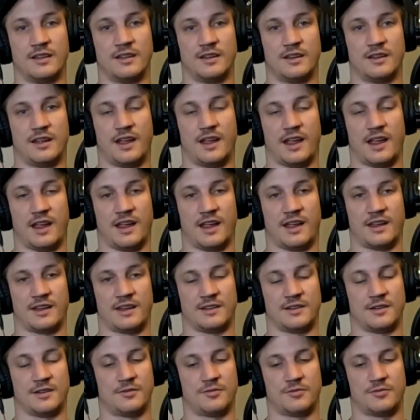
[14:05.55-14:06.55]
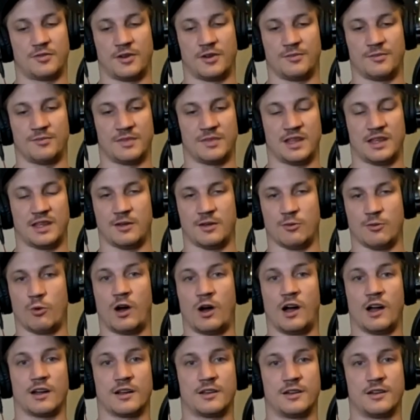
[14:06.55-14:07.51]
and from the walk